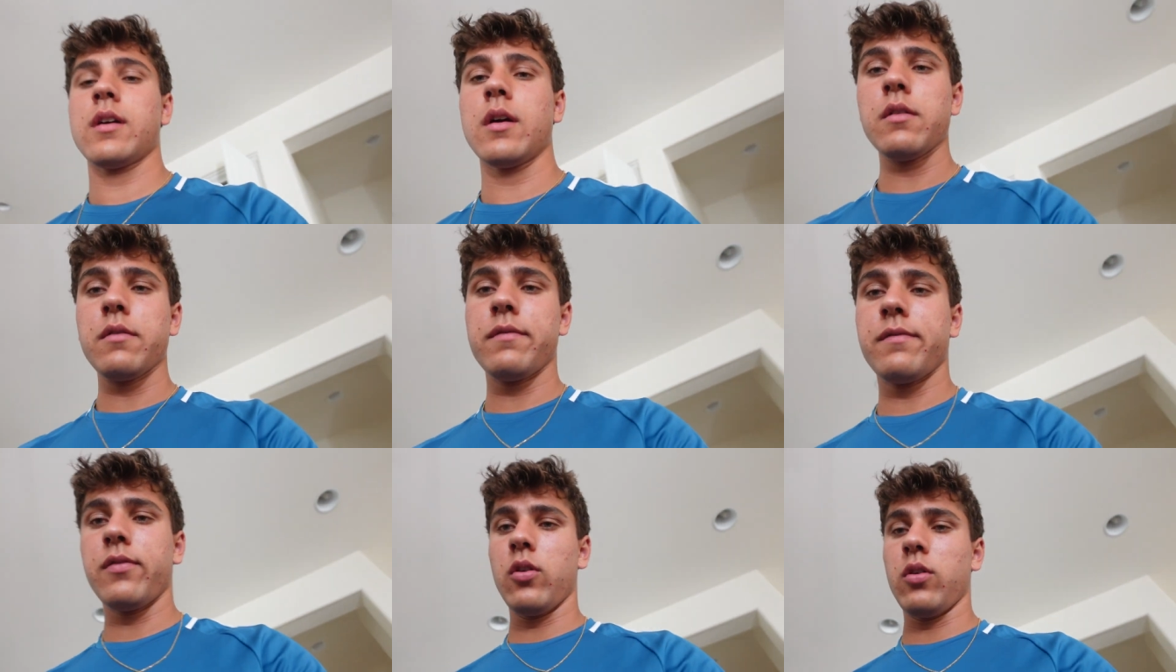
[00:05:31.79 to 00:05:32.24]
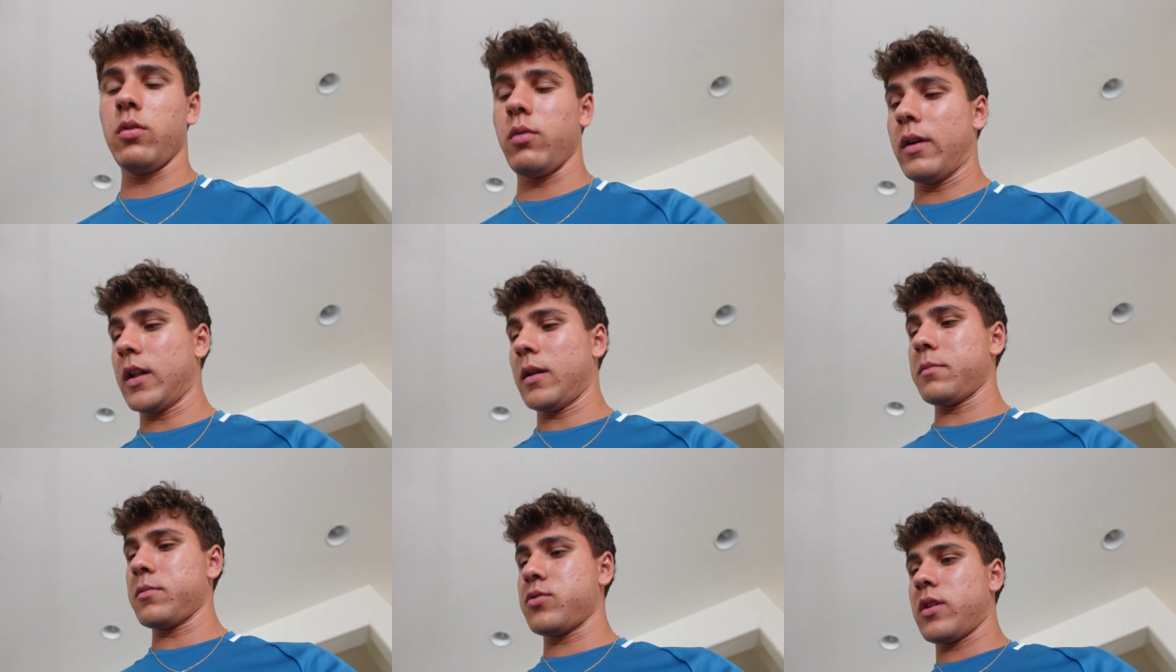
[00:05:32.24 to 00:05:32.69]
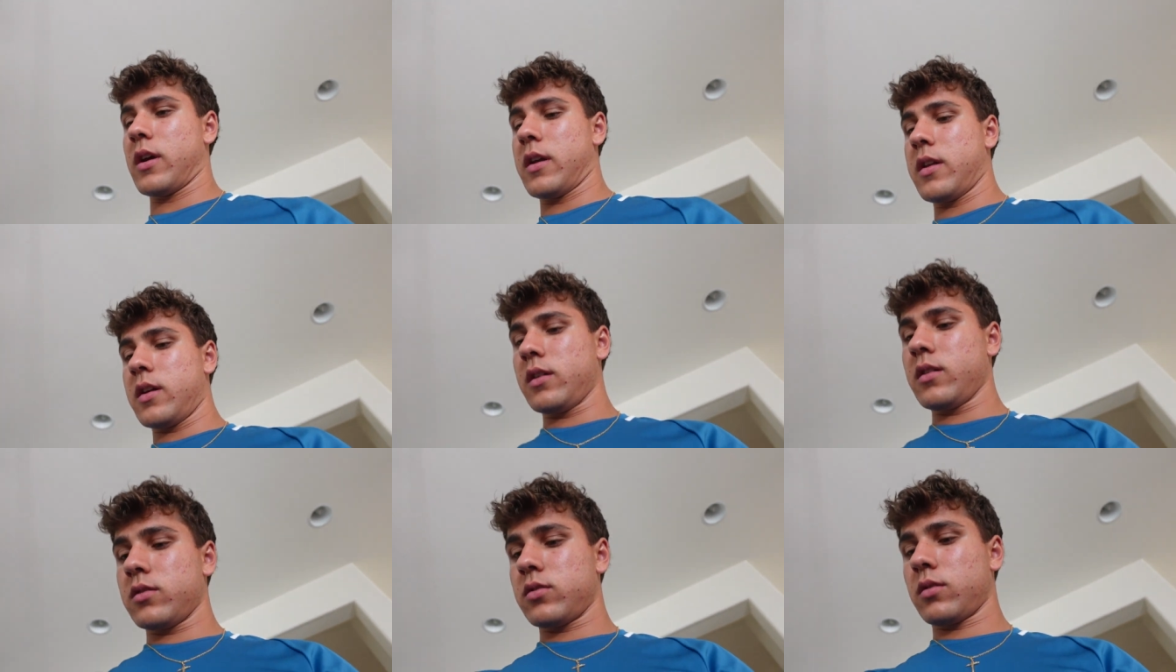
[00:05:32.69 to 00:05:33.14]
full while I'm
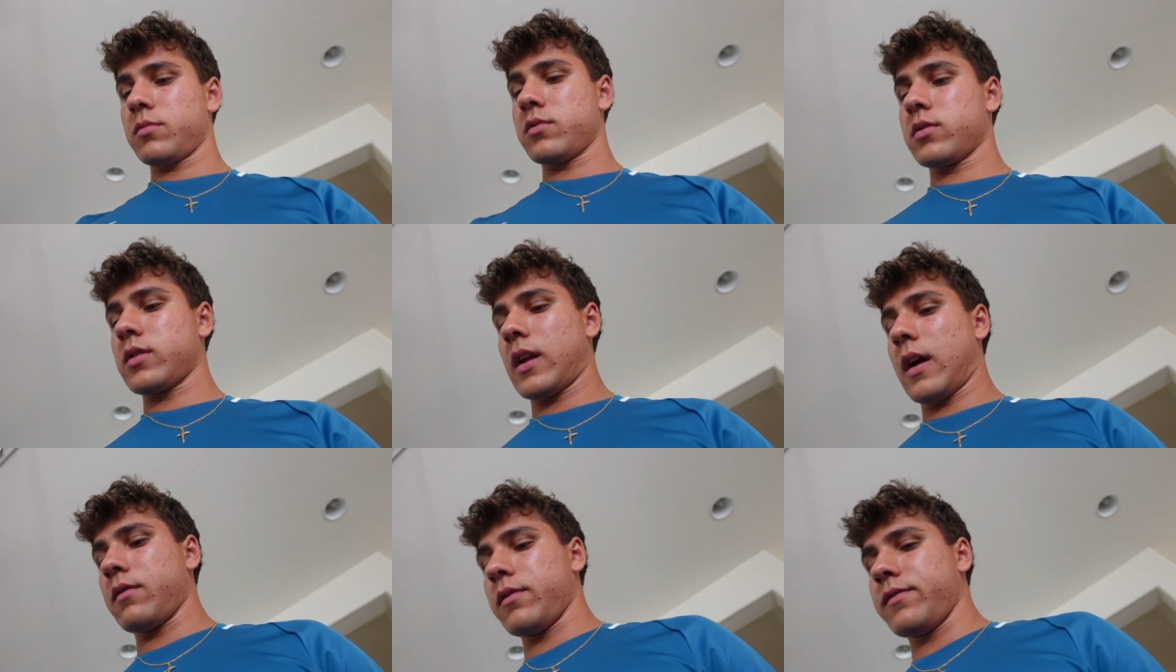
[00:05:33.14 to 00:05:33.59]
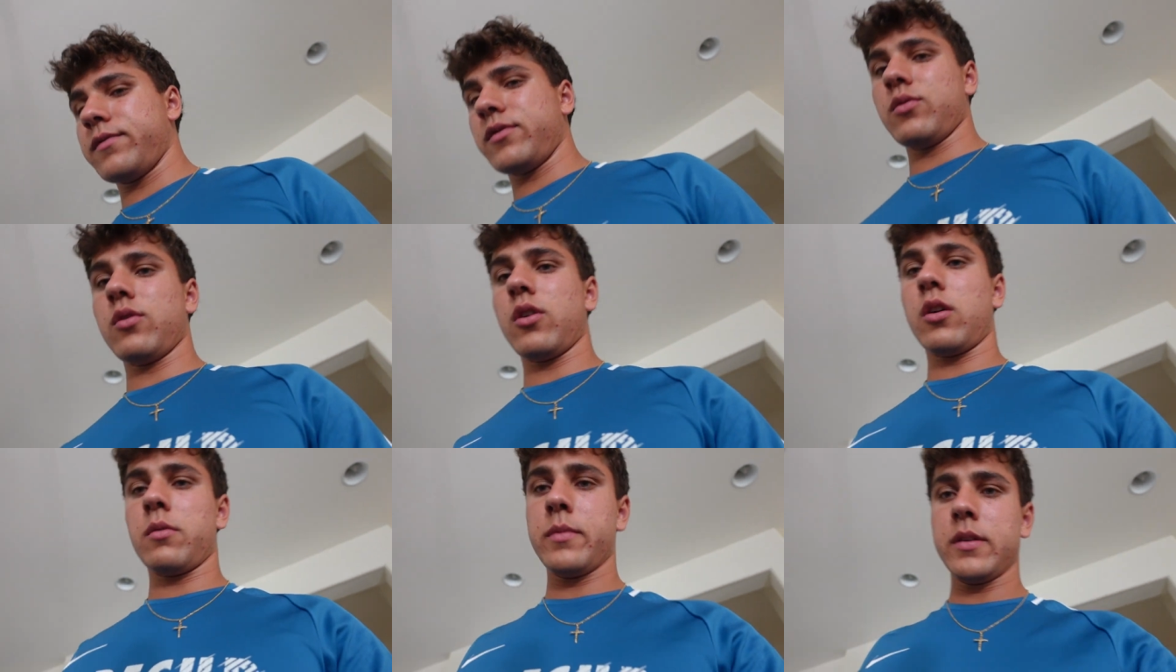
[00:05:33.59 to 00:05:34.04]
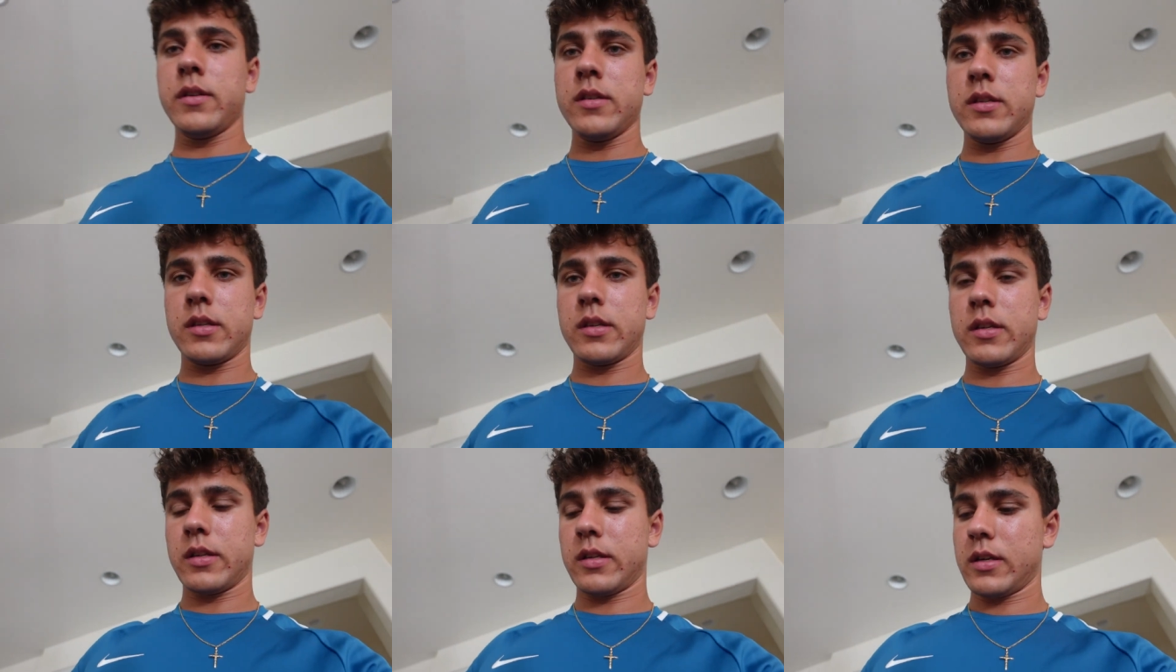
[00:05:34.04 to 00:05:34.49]
training. So I'm just gonna have a few
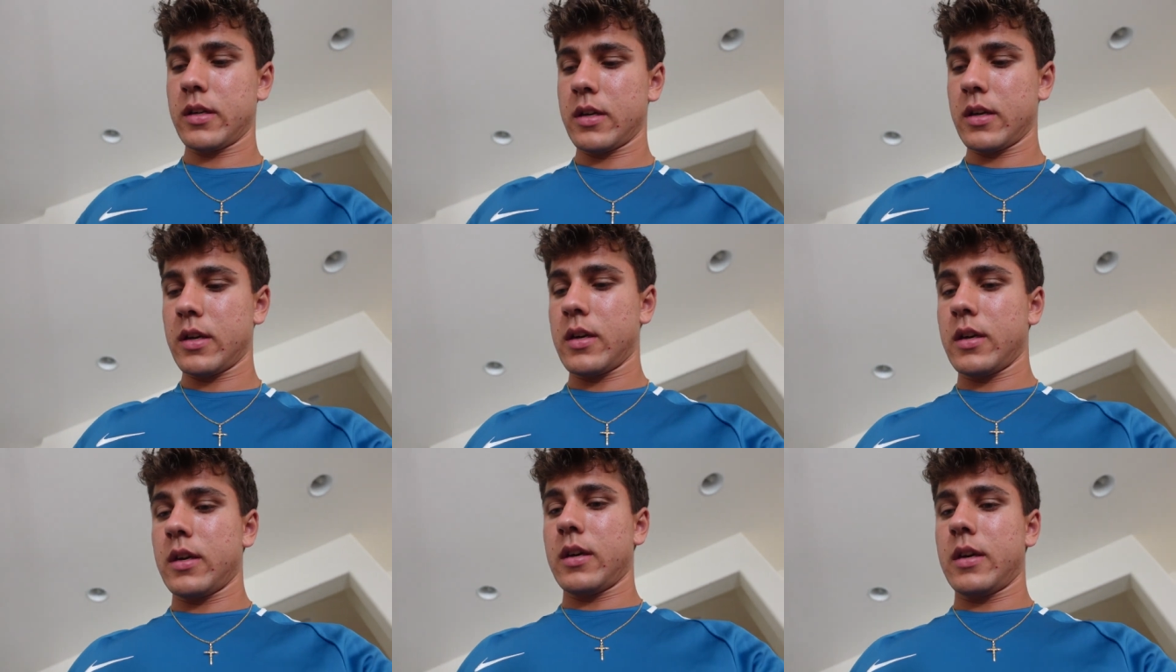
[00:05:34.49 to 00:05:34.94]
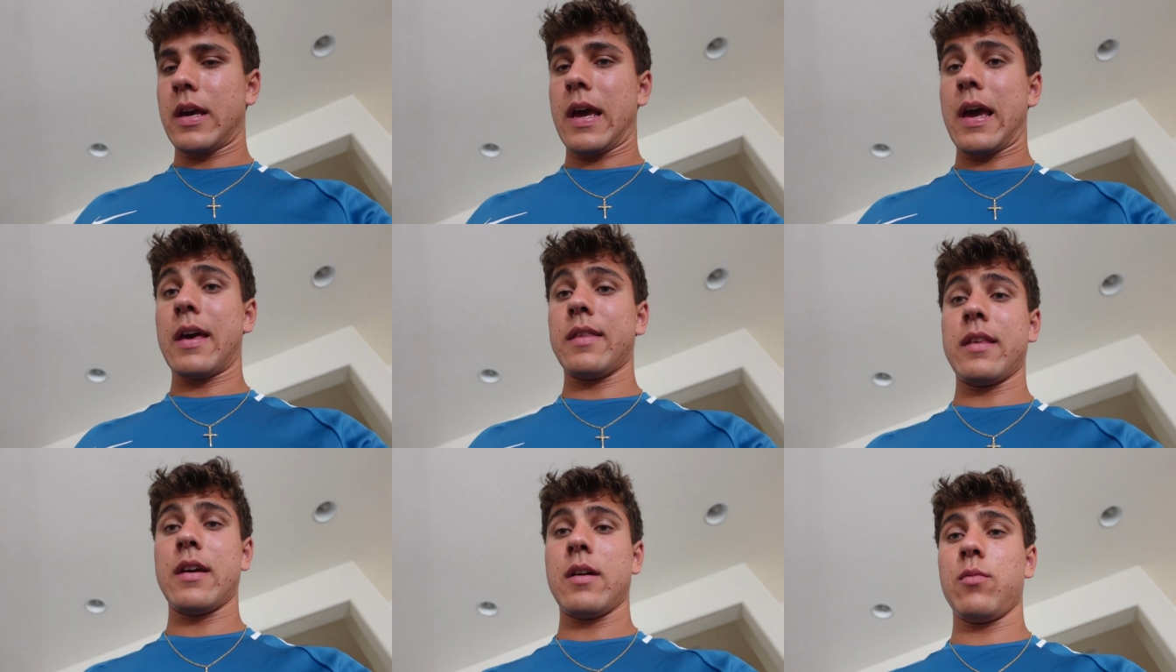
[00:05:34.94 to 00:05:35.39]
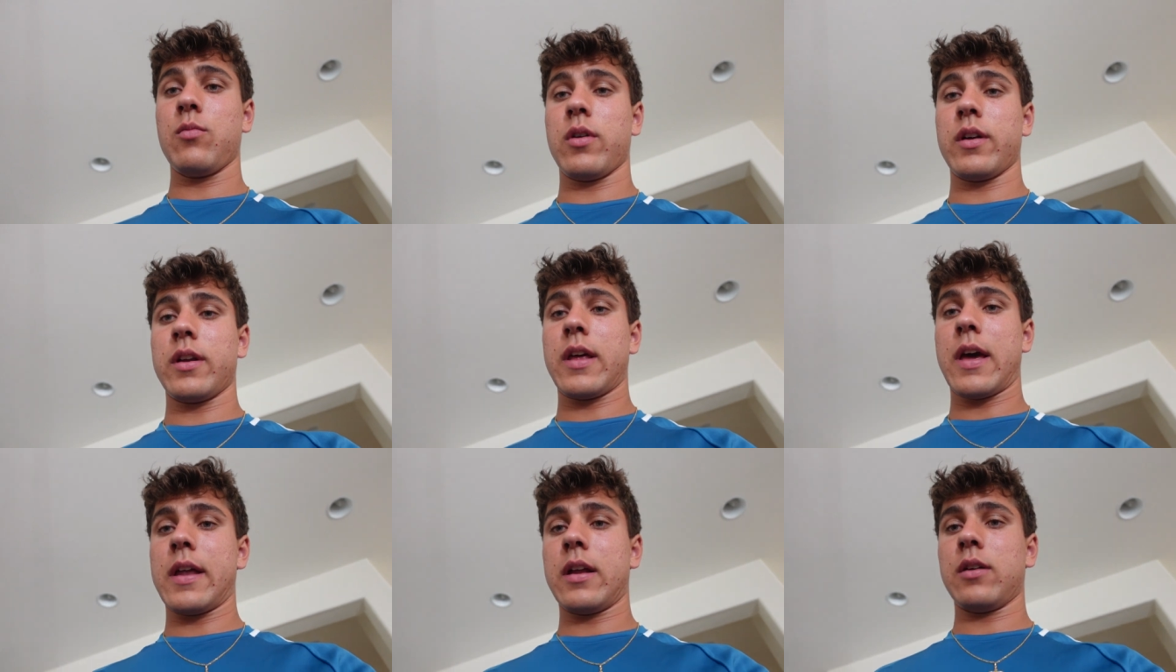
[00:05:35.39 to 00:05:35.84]
almonds and then we're
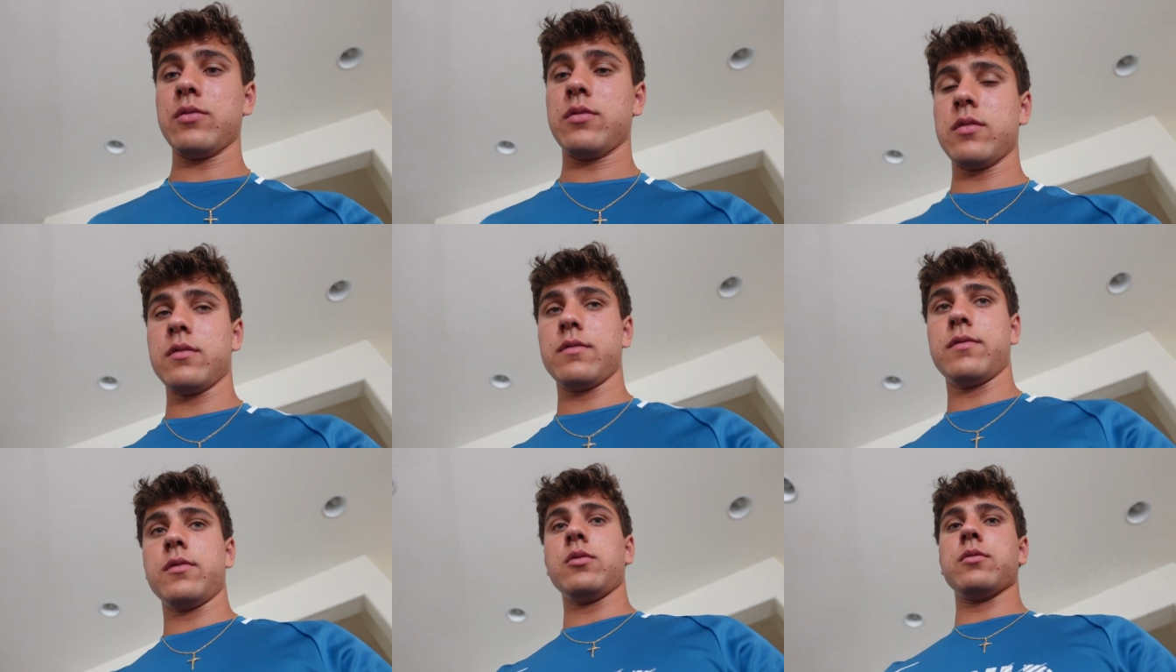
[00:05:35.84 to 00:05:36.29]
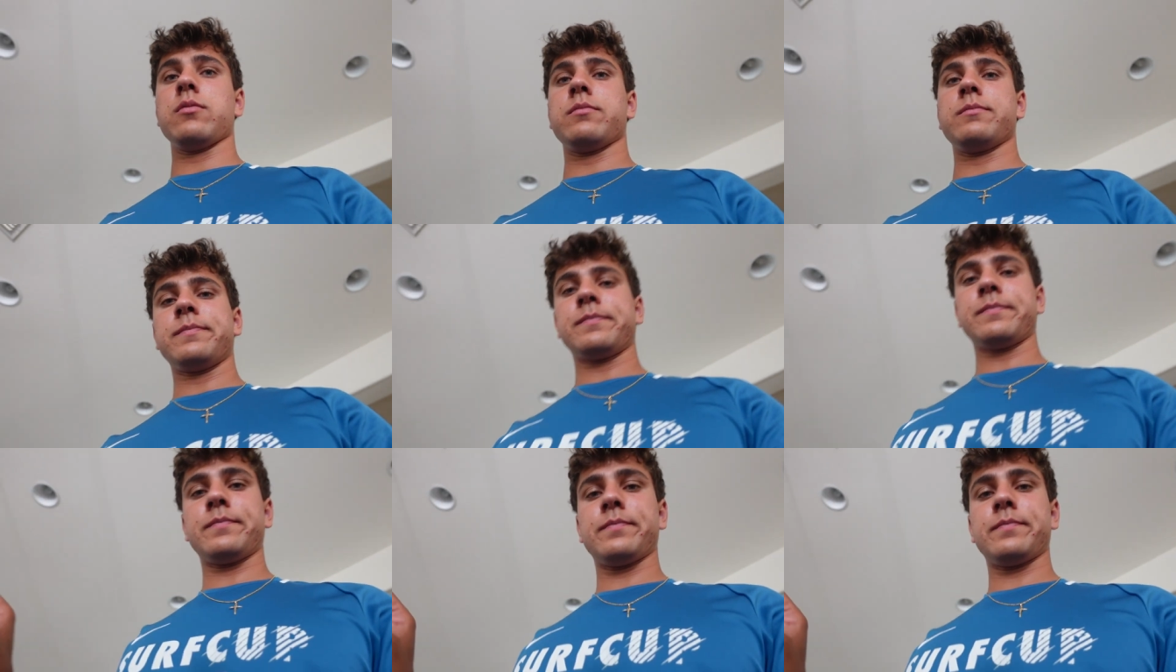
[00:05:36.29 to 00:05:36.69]
gonna head out to the field.